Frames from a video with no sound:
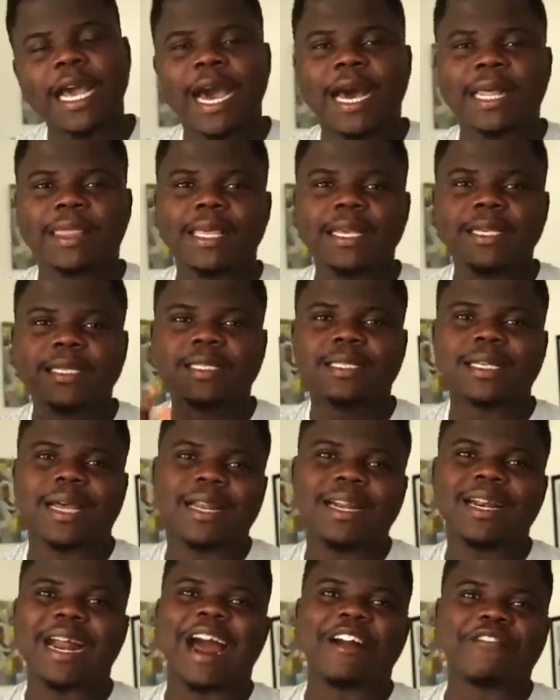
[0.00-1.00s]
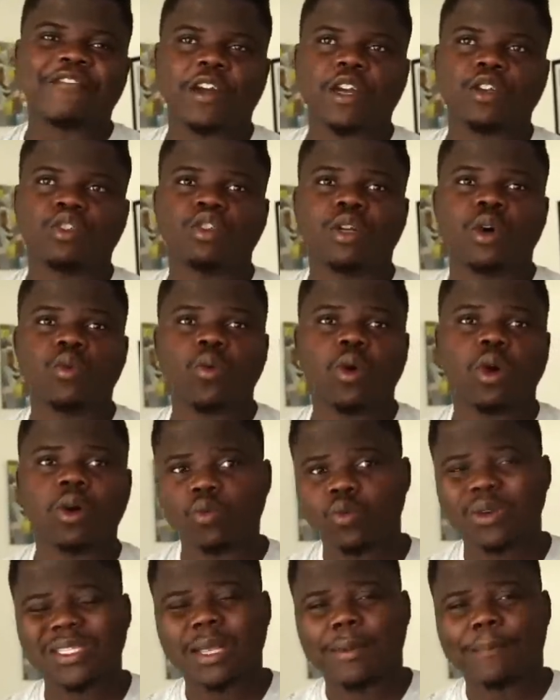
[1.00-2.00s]
I think starting Africa to the
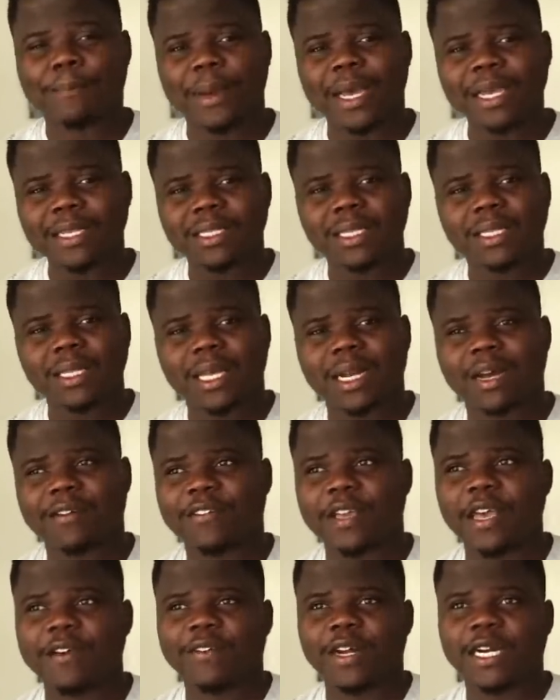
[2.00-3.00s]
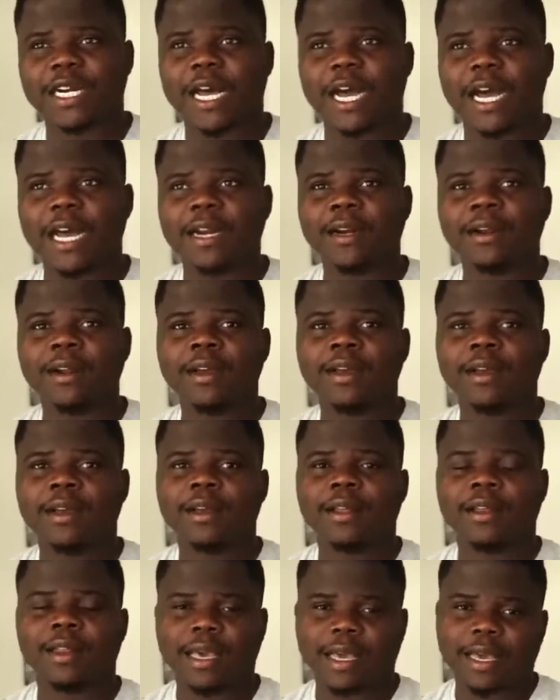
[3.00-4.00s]
world was the best thing that I've ever done.
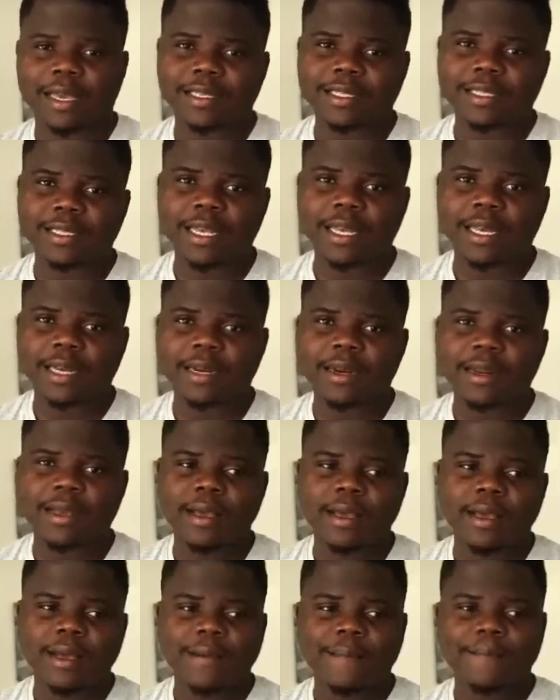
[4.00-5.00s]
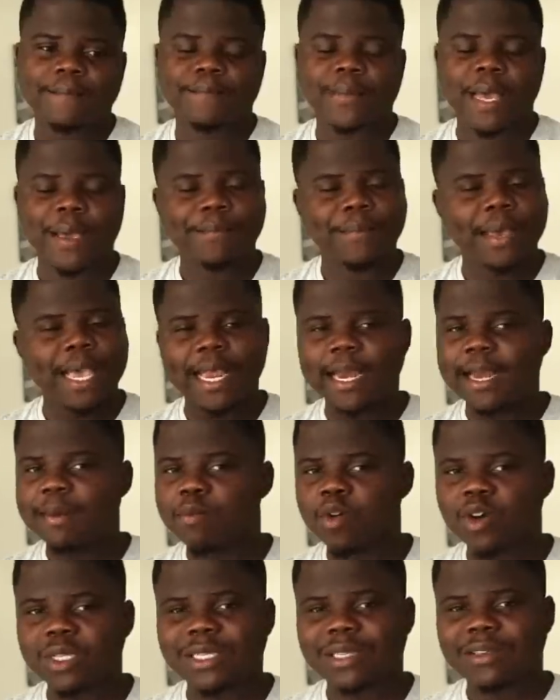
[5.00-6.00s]
Like I said, my main
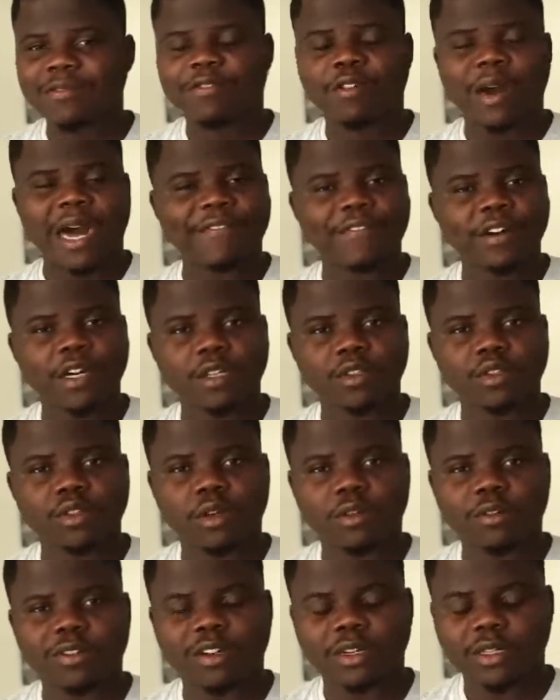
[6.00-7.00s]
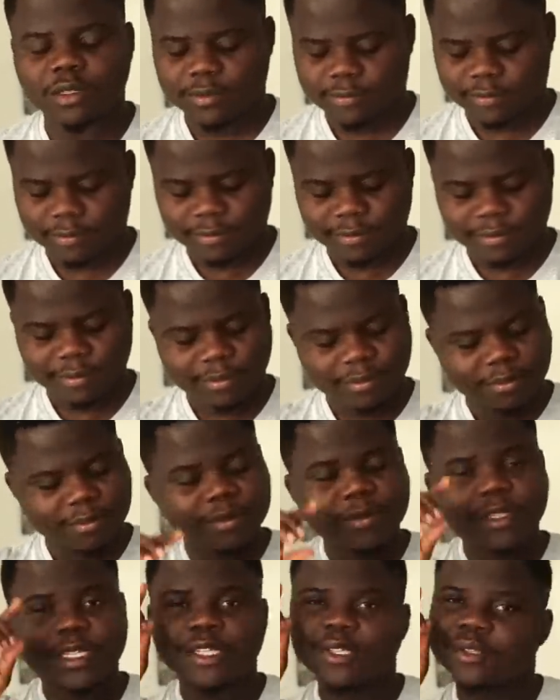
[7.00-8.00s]
motive for Africa to the world
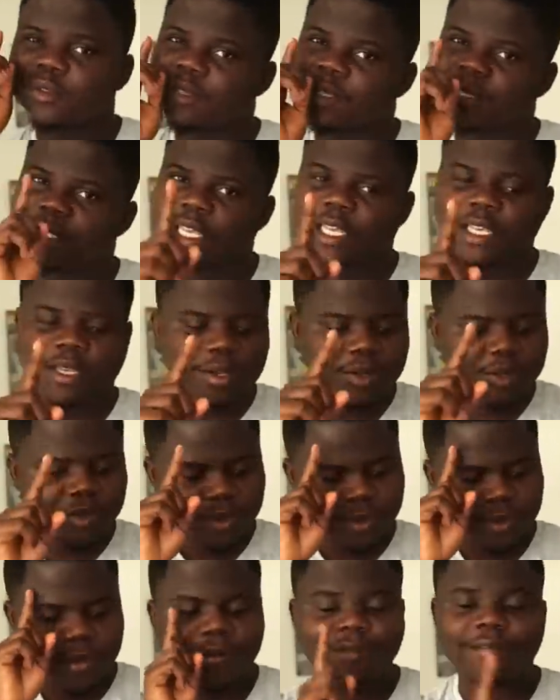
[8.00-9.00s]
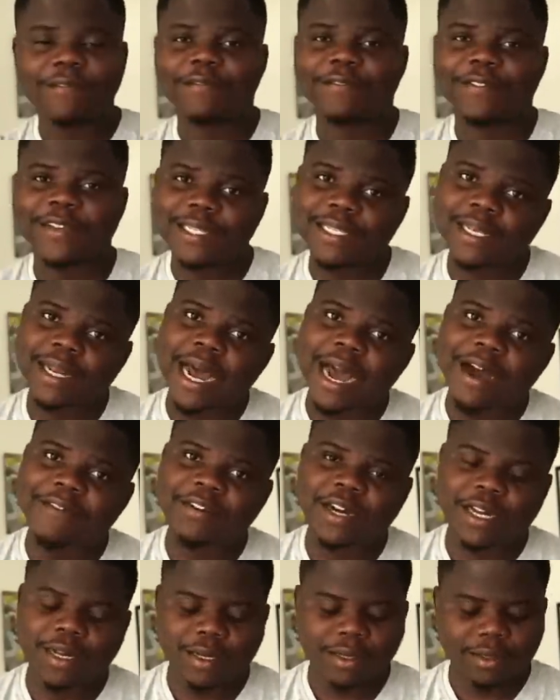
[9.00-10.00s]
is to see you, visit
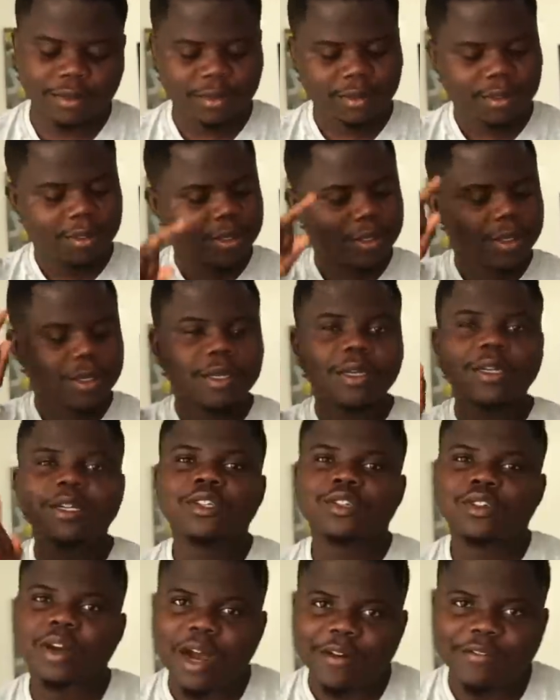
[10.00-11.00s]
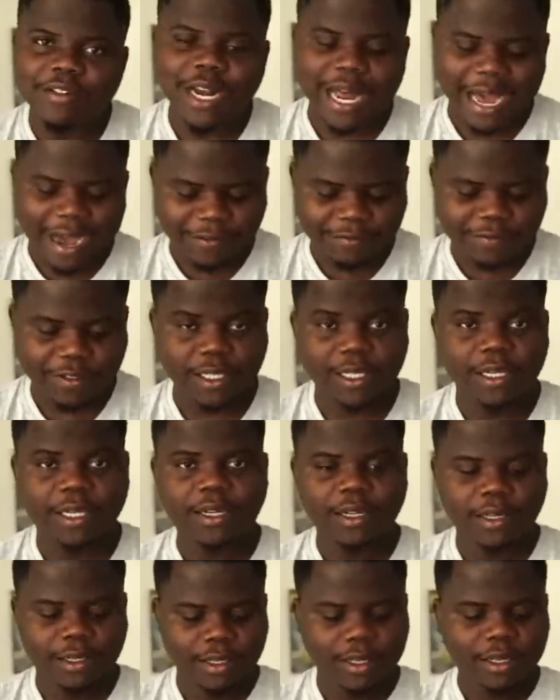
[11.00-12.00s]
Africa, travel
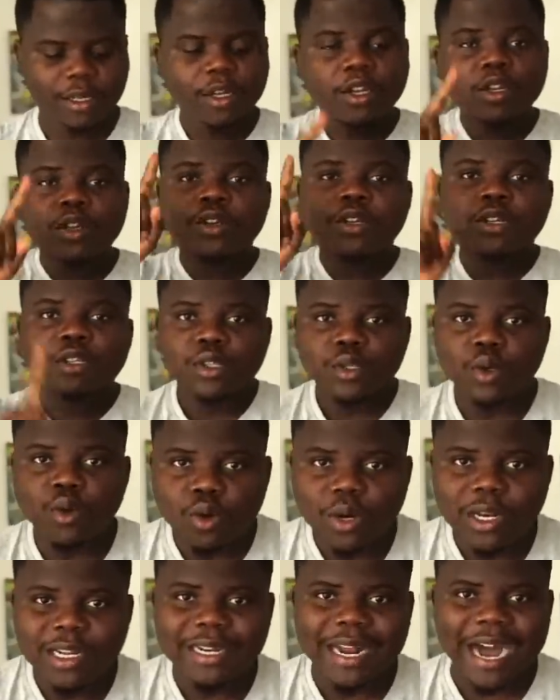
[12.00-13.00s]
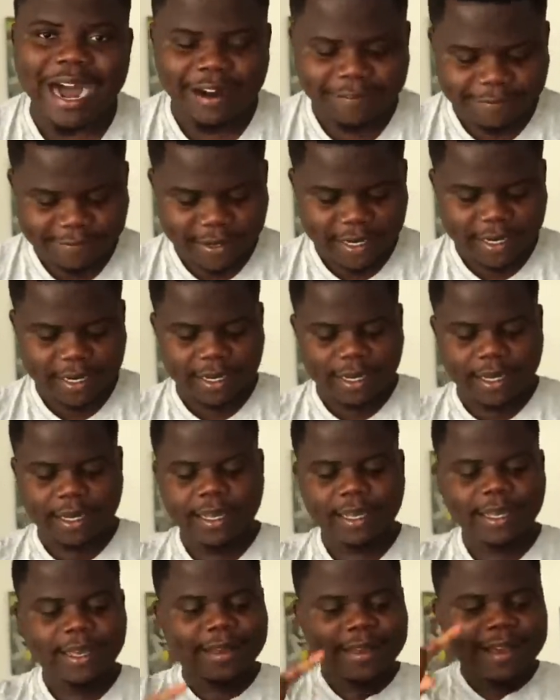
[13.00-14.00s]
Africa, school in
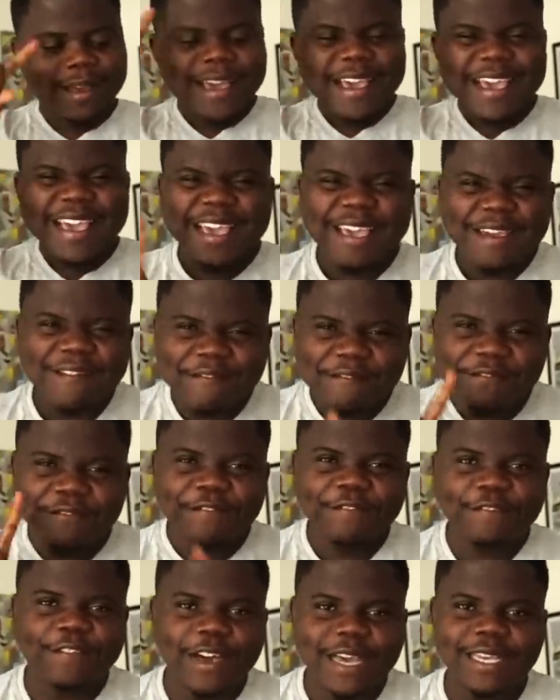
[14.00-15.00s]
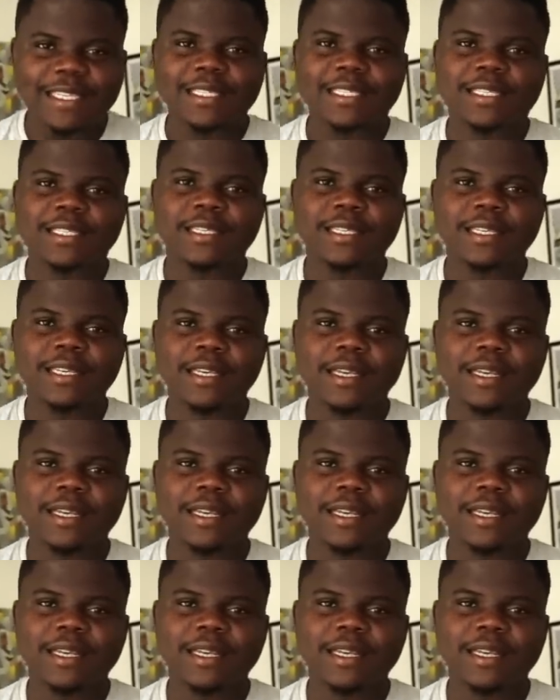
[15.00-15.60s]
Africa, invest